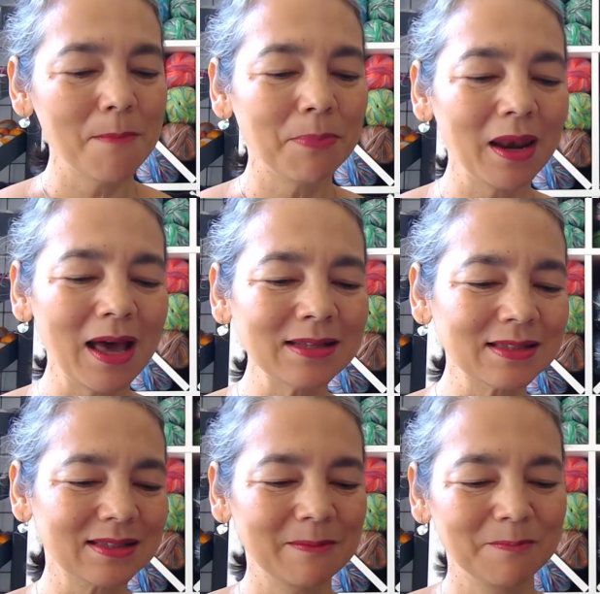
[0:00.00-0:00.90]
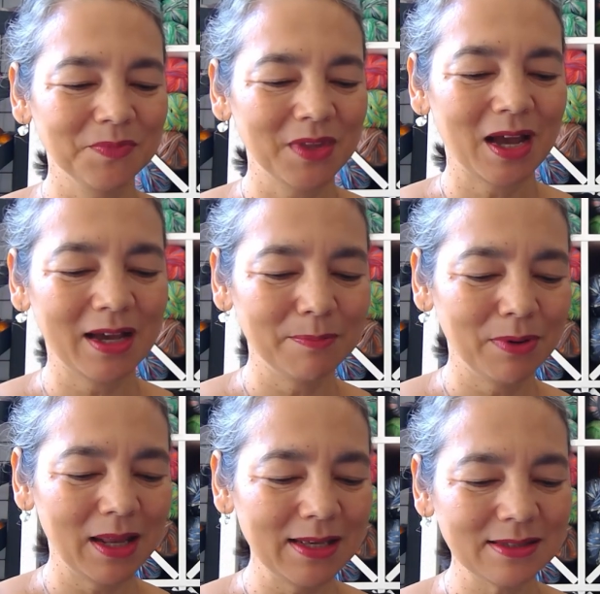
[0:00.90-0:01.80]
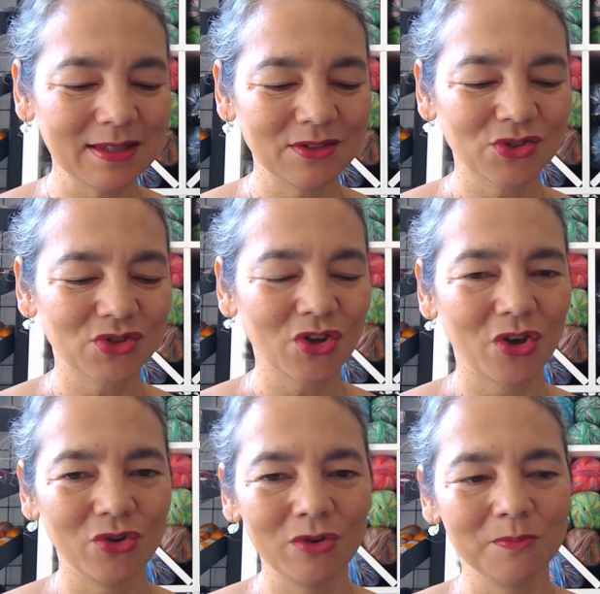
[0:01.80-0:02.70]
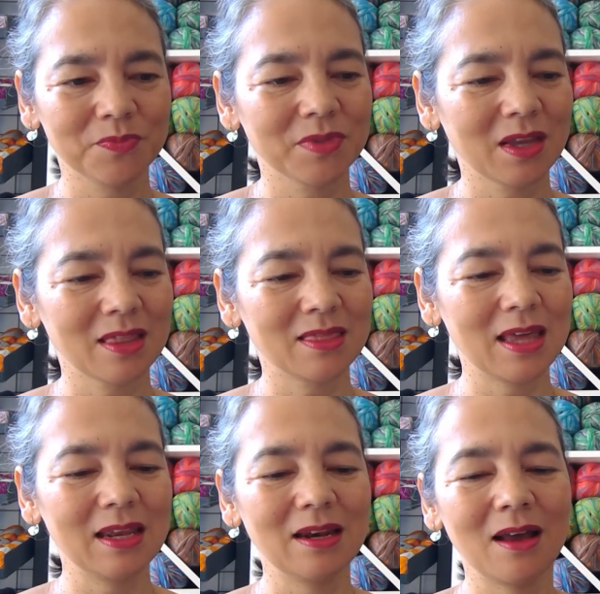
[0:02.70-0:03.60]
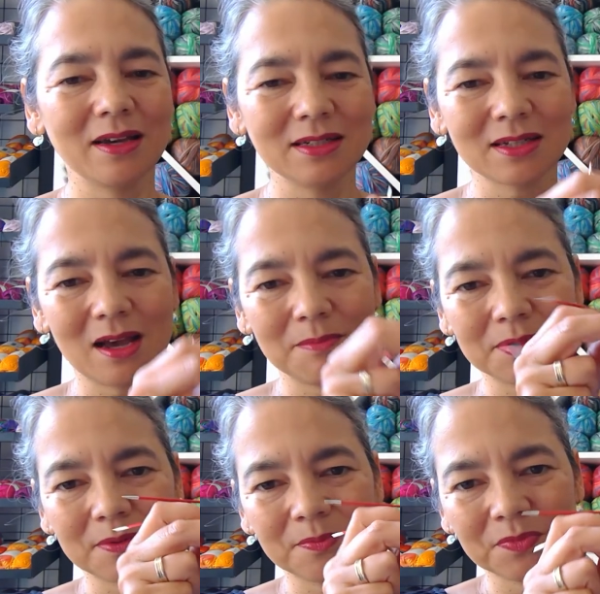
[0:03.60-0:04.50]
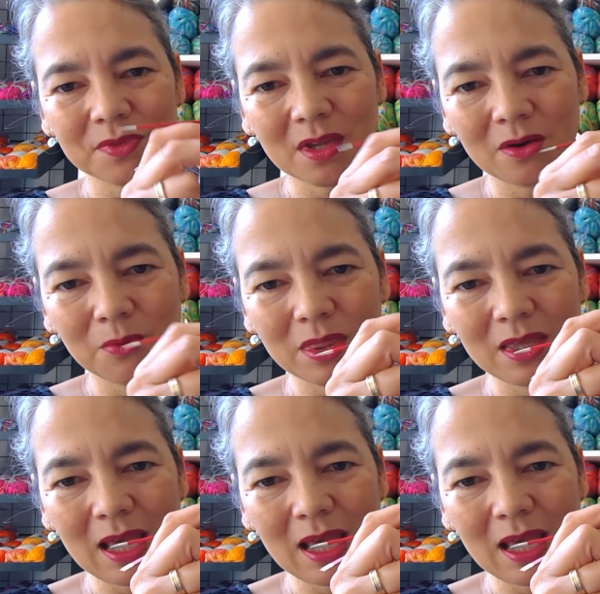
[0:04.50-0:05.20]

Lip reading: Plus, I placed it so that it lined up with the